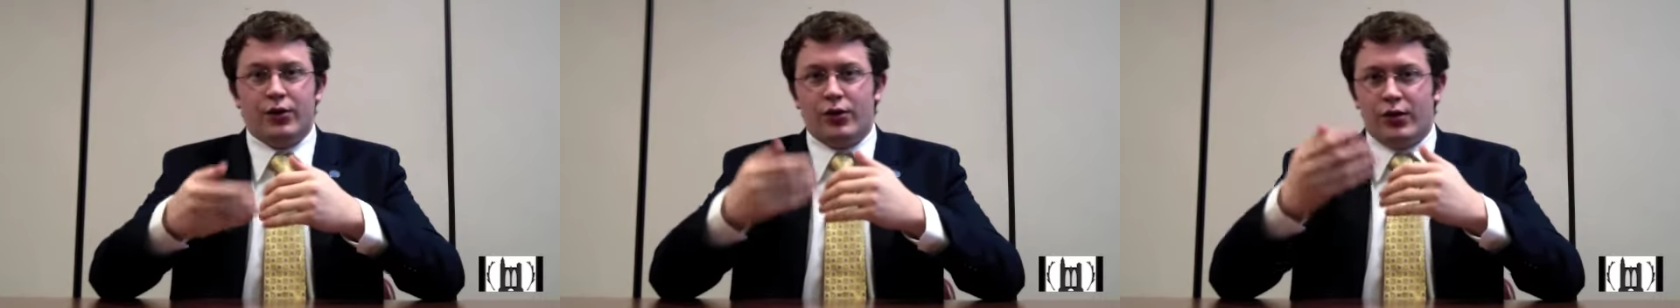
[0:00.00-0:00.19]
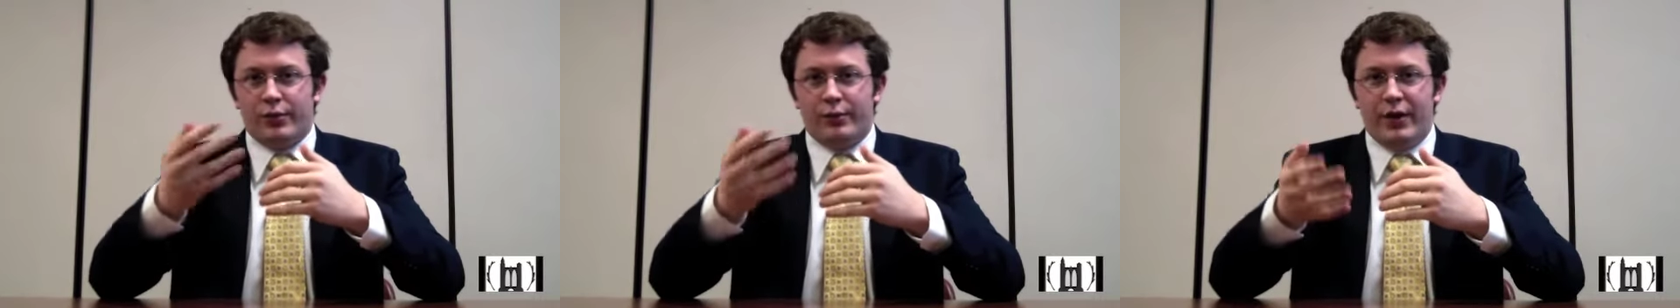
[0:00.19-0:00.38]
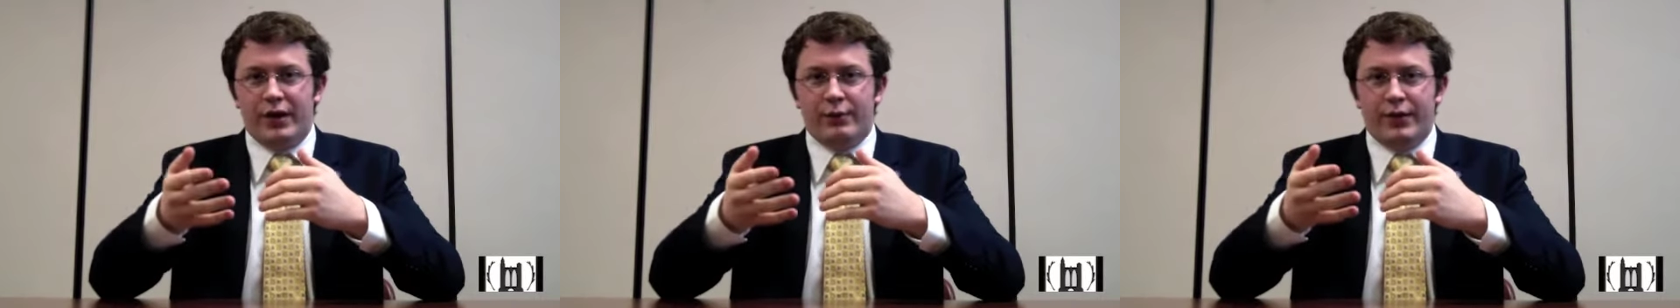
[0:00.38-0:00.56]
or
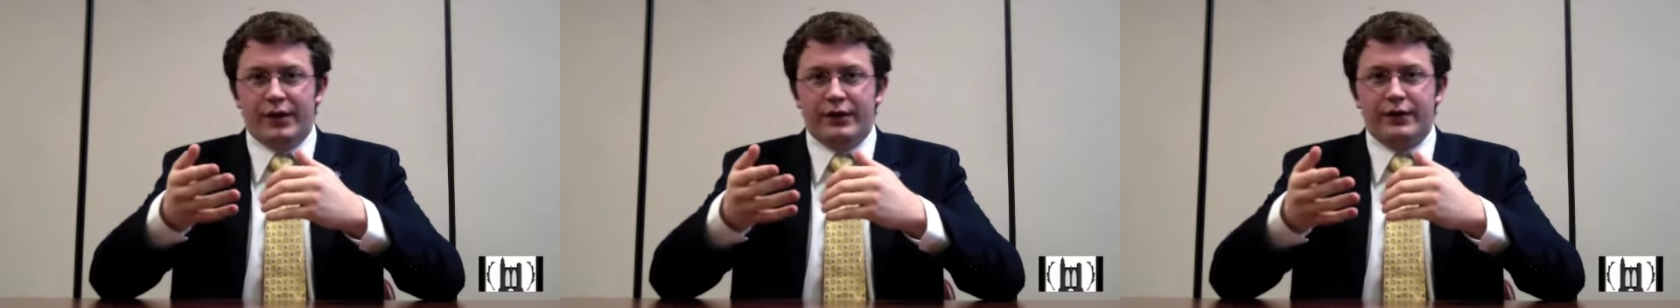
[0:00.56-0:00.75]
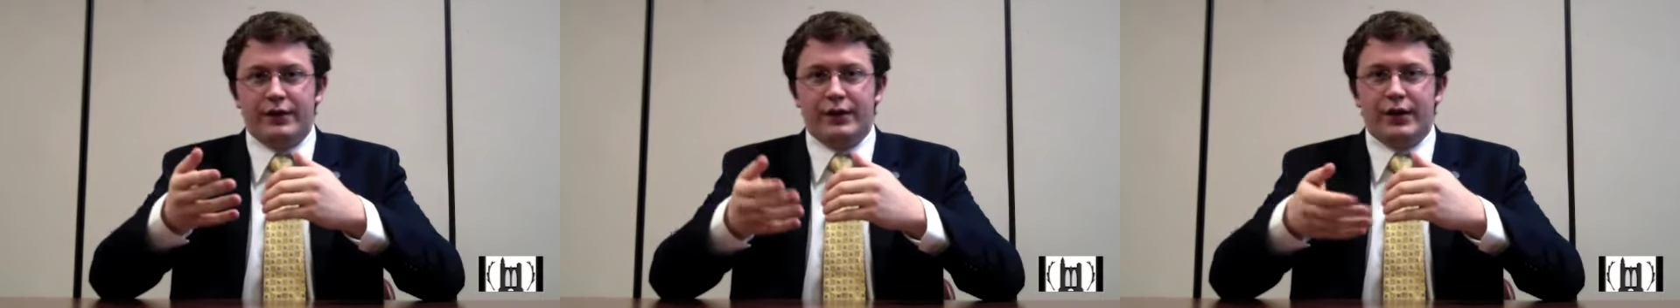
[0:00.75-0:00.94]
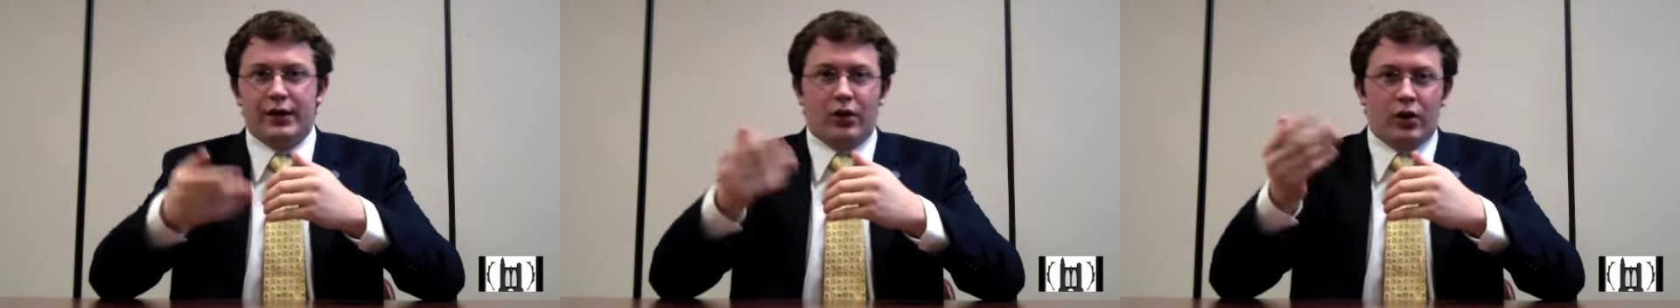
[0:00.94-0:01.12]
an
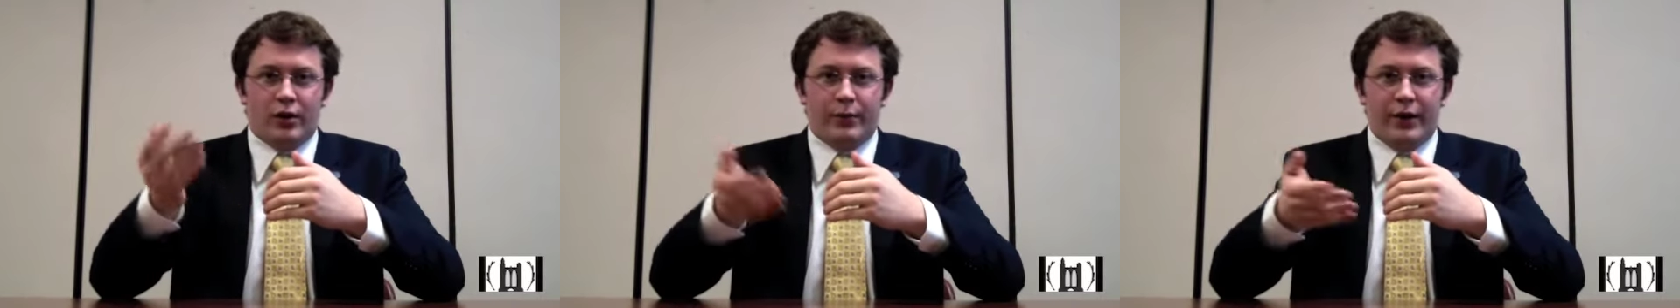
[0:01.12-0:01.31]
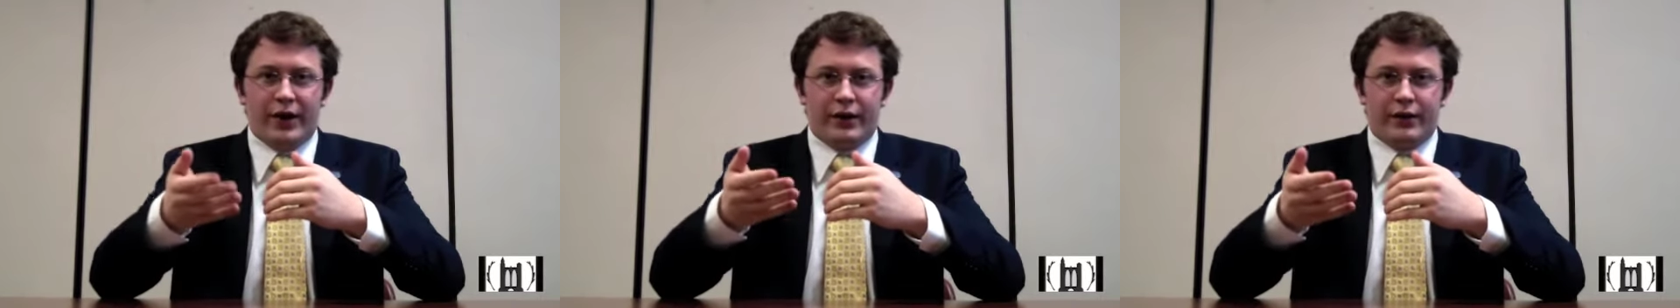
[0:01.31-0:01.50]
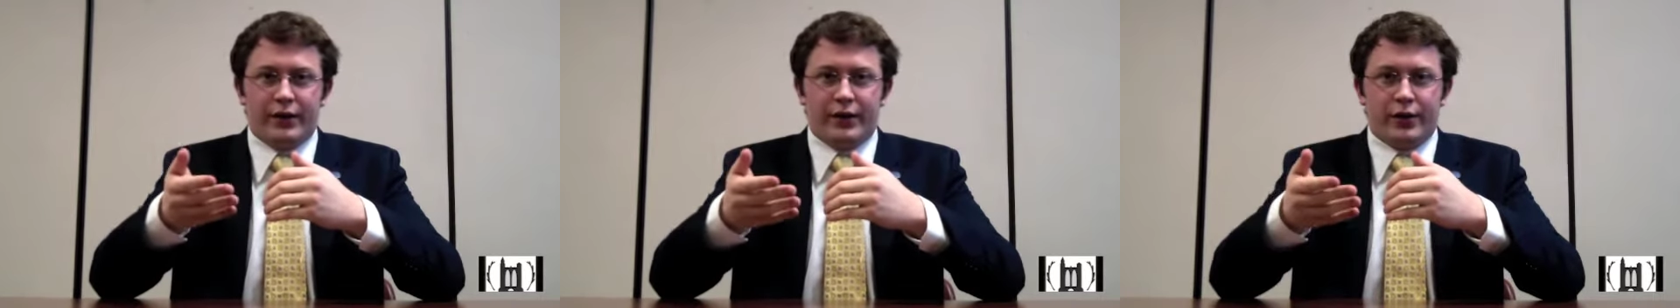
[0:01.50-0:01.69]
amendment, it
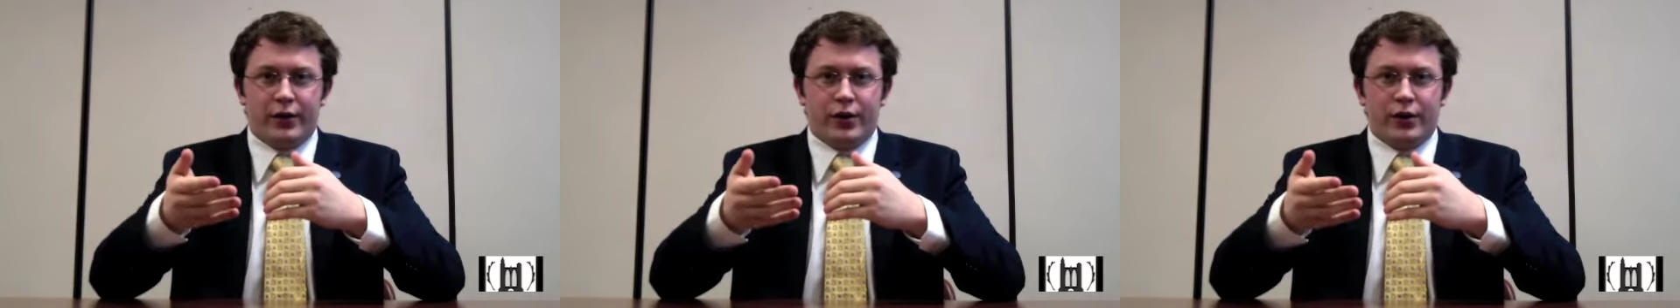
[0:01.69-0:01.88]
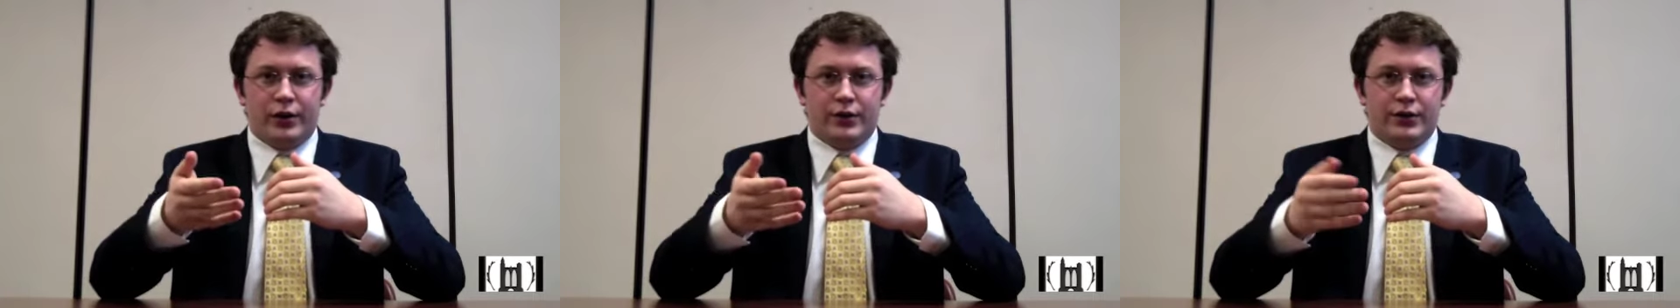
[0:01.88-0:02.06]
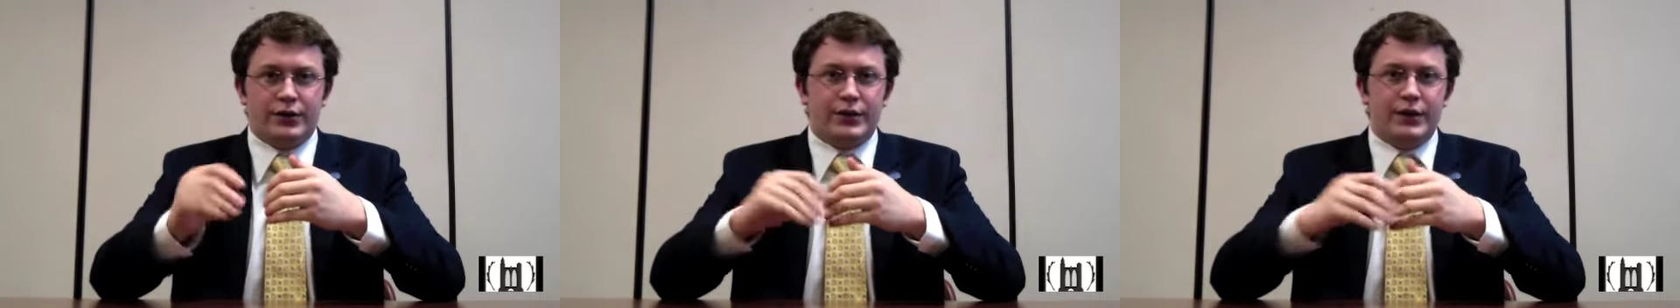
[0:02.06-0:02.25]
automatically
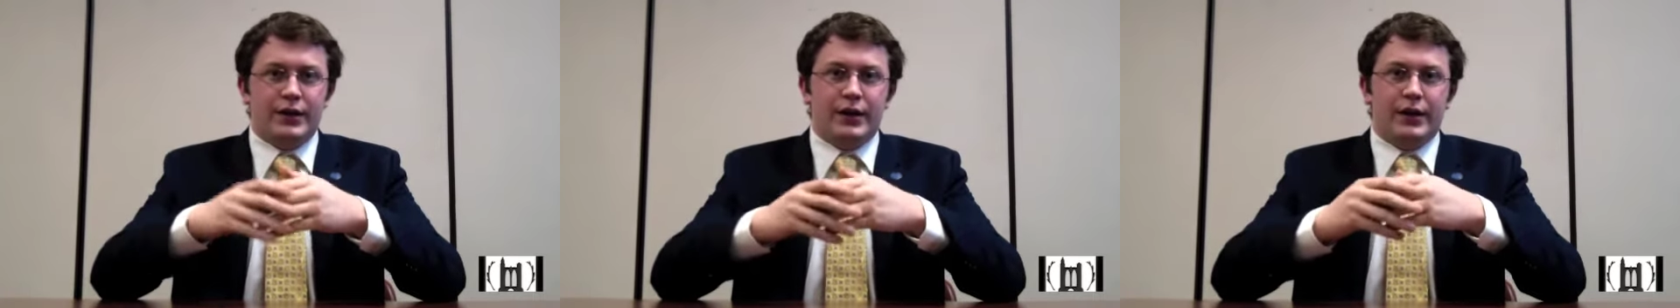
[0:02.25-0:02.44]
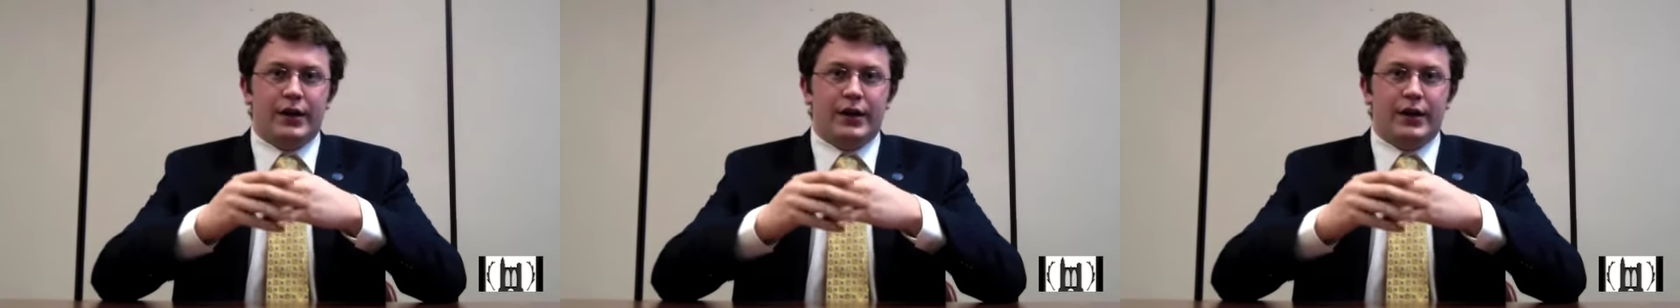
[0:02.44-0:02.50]
occurs.